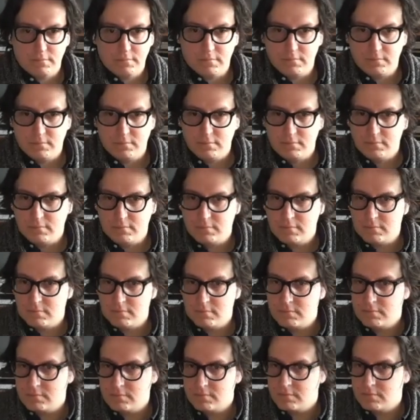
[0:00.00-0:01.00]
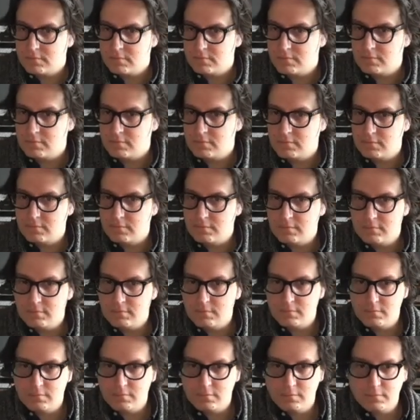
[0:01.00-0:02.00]

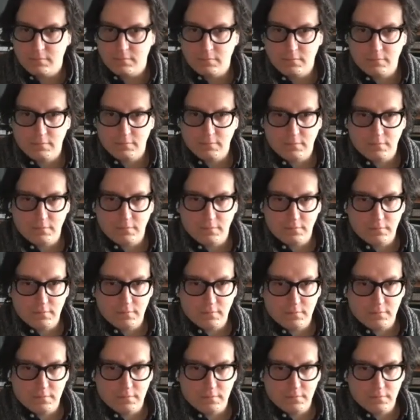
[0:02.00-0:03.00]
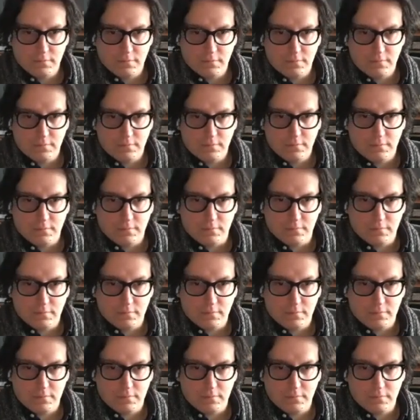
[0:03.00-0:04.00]

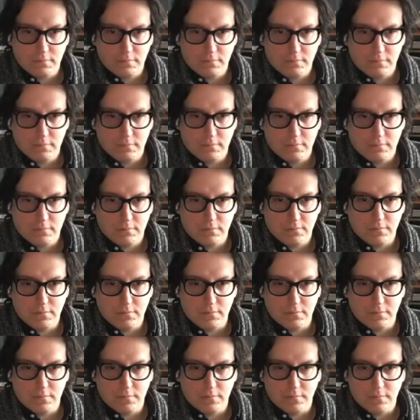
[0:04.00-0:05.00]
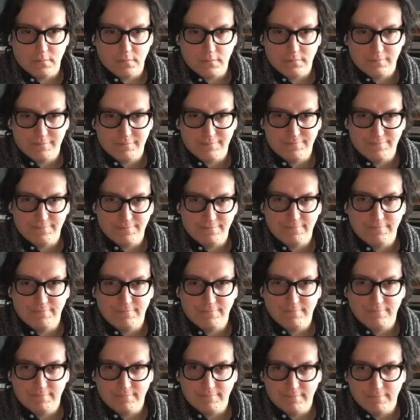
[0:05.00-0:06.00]

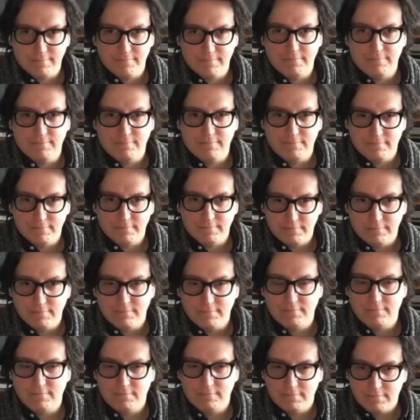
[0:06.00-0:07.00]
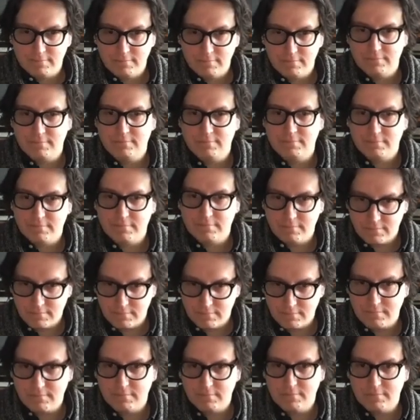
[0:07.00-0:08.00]
The person shown says nothing.